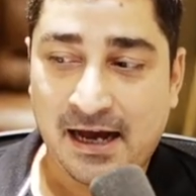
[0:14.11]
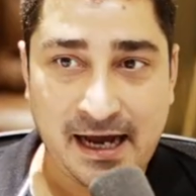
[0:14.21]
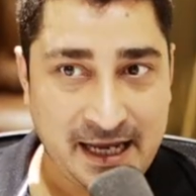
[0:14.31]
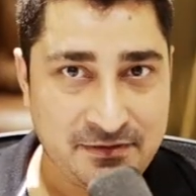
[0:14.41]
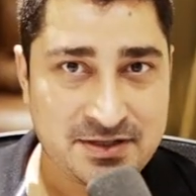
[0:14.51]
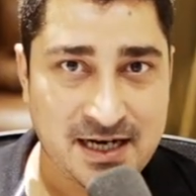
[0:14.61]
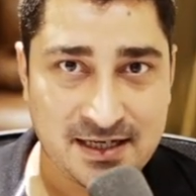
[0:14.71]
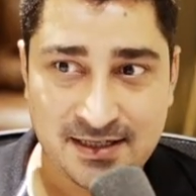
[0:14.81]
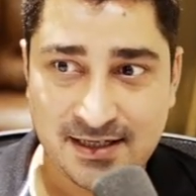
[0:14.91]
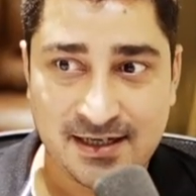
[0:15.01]
I have
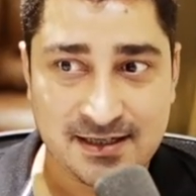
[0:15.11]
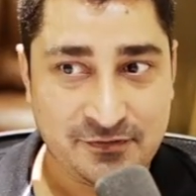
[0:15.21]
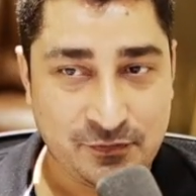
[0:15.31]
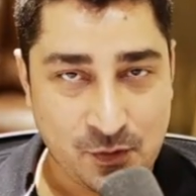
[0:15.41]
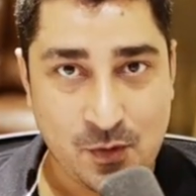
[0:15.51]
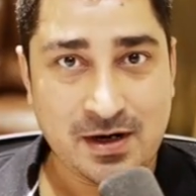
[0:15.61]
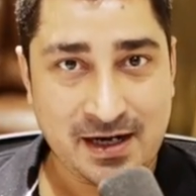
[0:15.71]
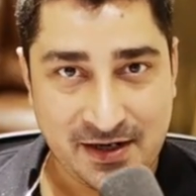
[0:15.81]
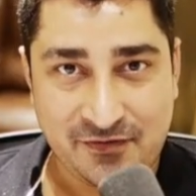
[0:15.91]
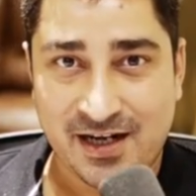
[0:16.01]
started uh, four
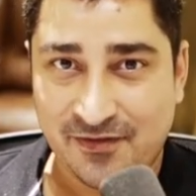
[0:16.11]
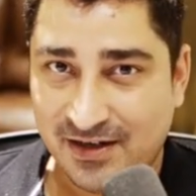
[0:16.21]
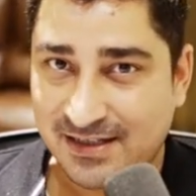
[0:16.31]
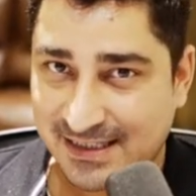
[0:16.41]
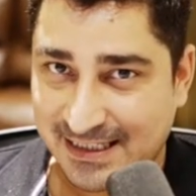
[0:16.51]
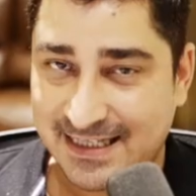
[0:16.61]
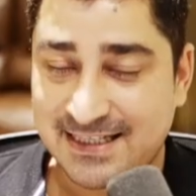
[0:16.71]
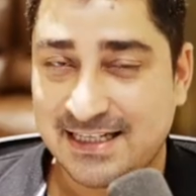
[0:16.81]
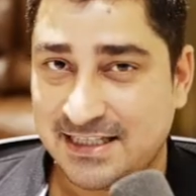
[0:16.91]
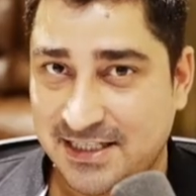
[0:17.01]
different different
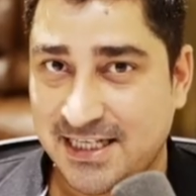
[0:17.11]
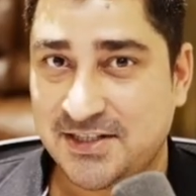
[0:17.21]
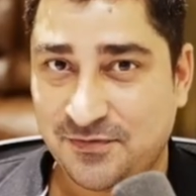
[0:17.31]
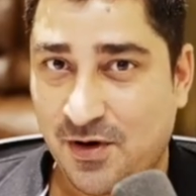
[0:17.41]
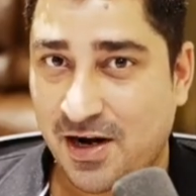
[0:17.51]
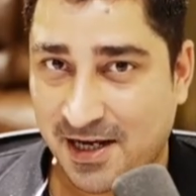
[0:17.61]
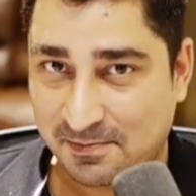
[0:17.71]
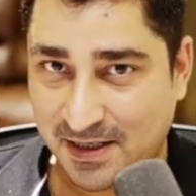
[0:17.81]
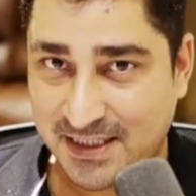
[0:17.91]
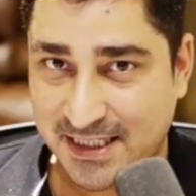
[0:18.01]
series just for a
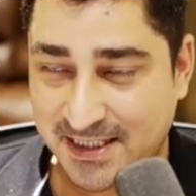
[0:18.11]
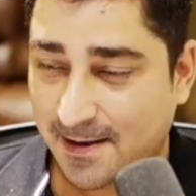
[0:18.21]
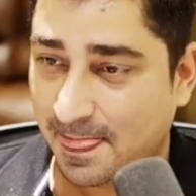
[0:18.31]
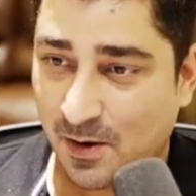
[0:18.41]
big data.